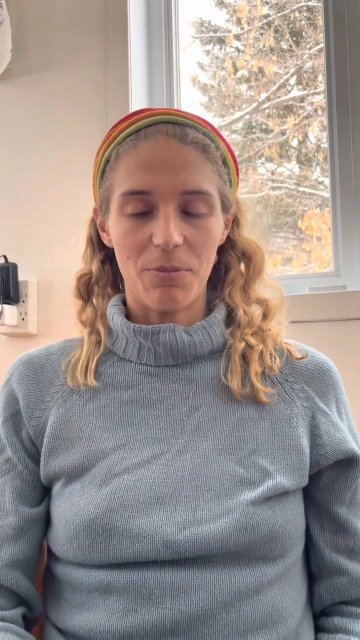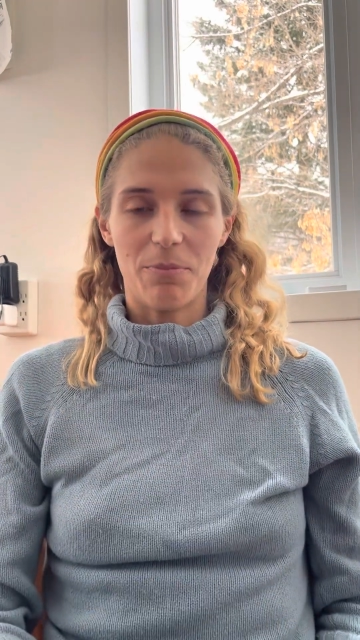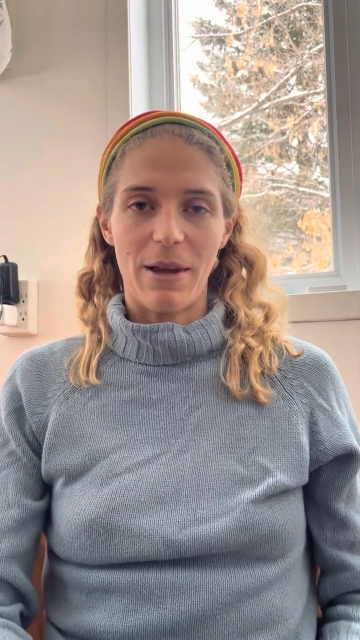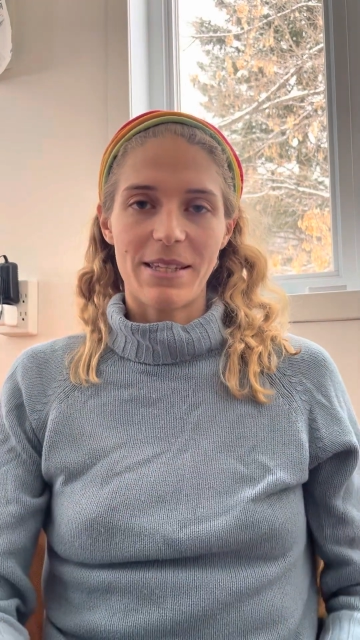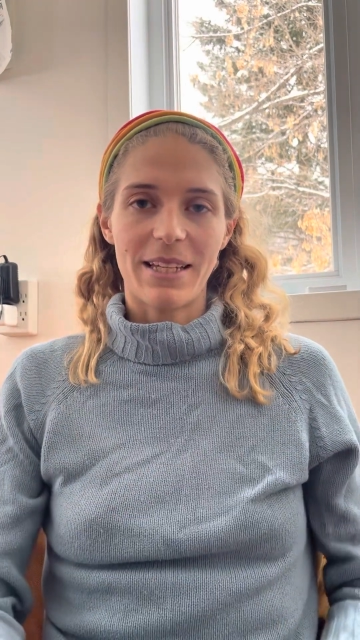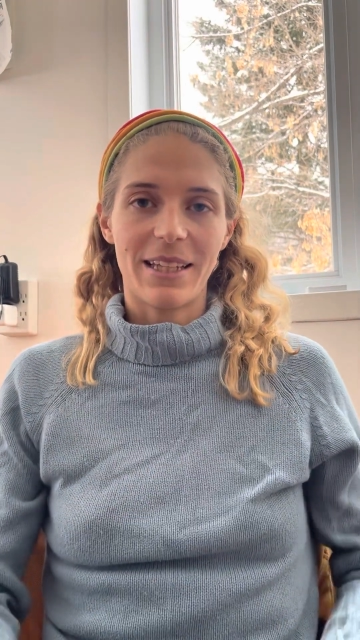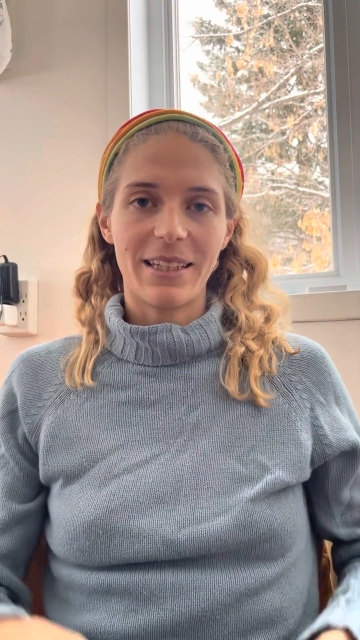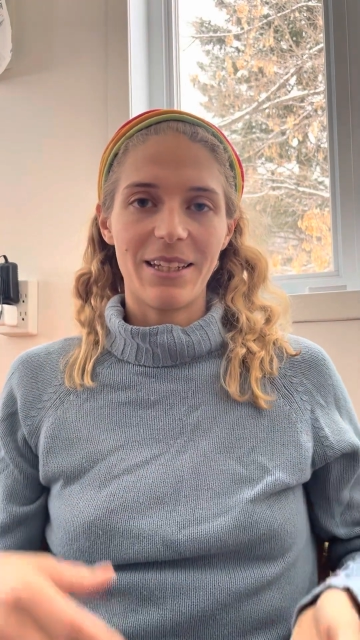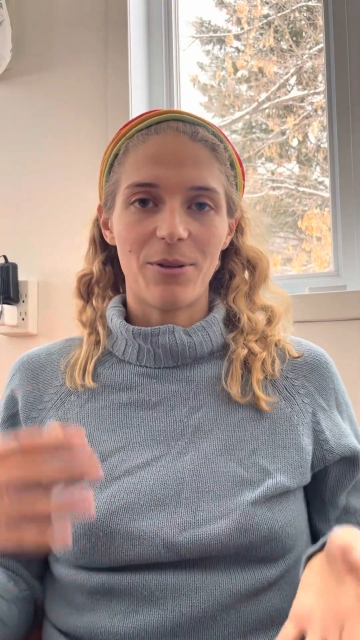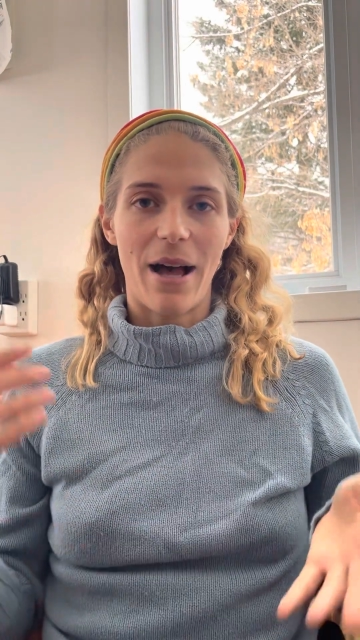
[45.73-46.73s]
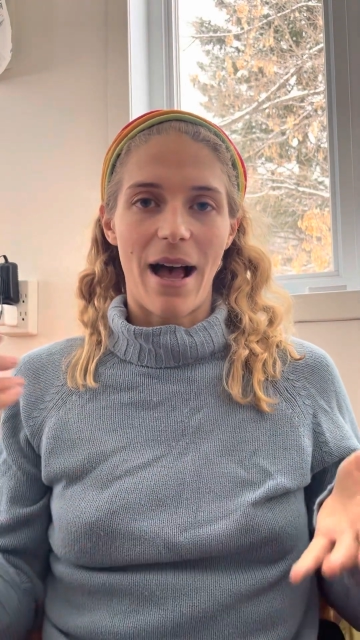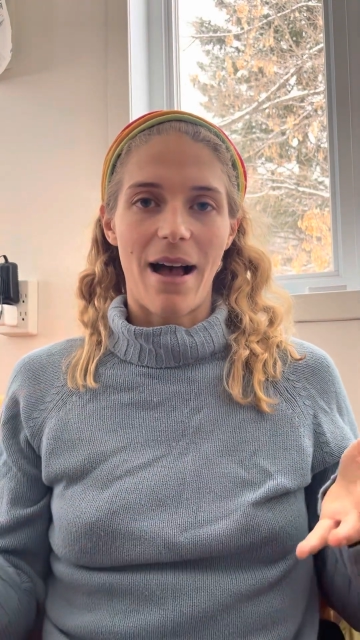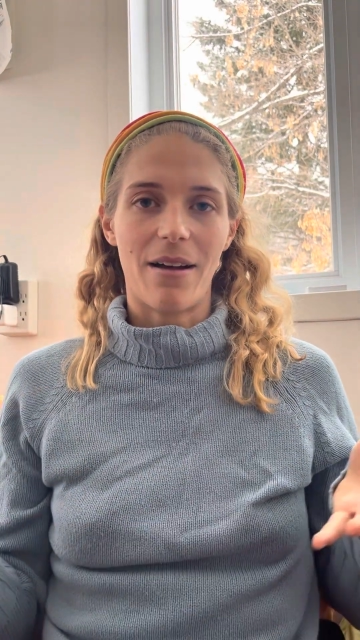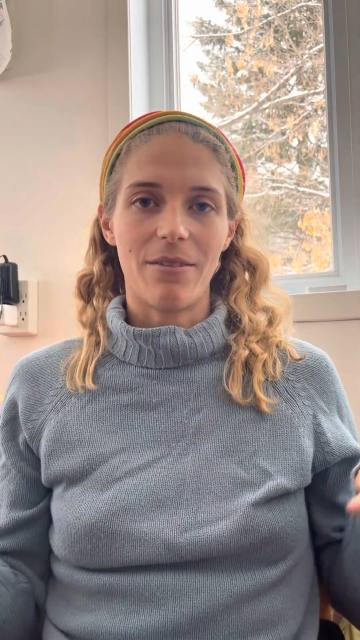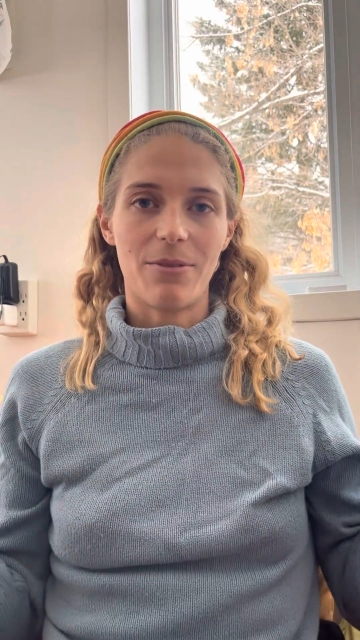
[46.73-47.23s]
basically you
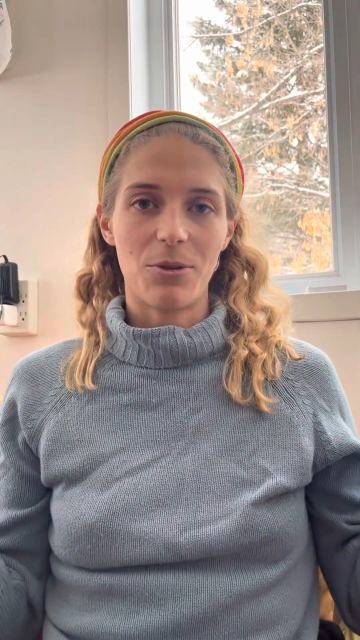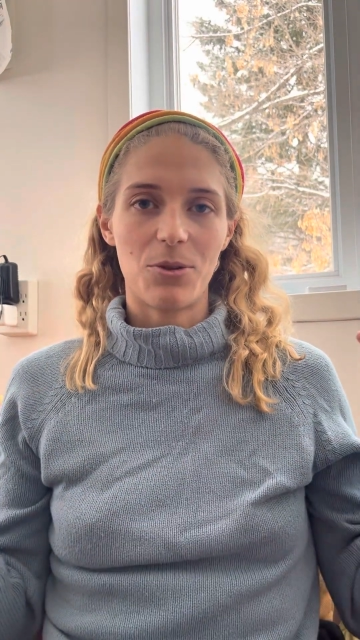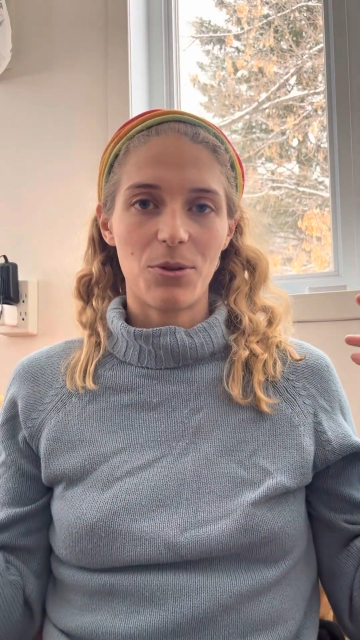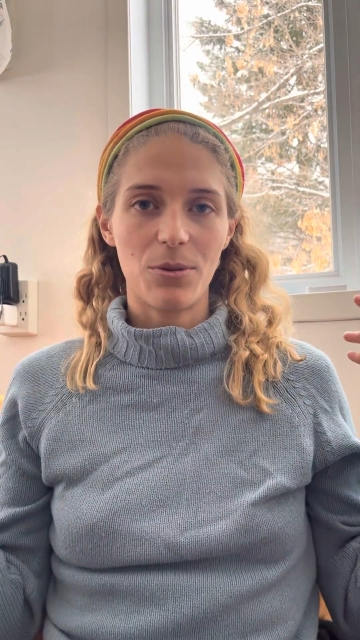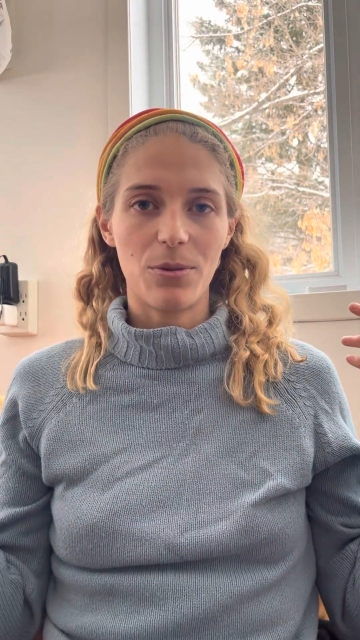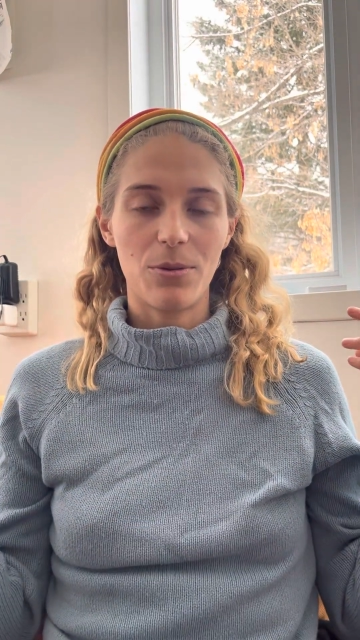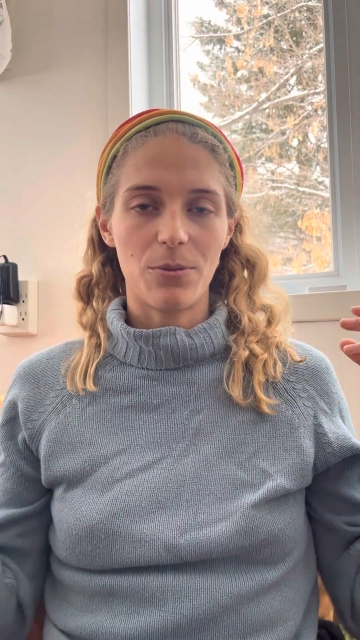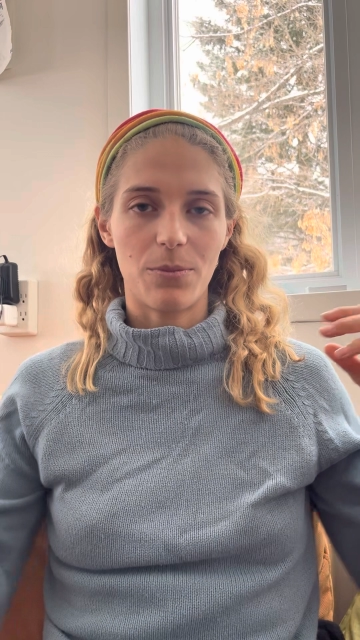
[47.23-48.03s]
have two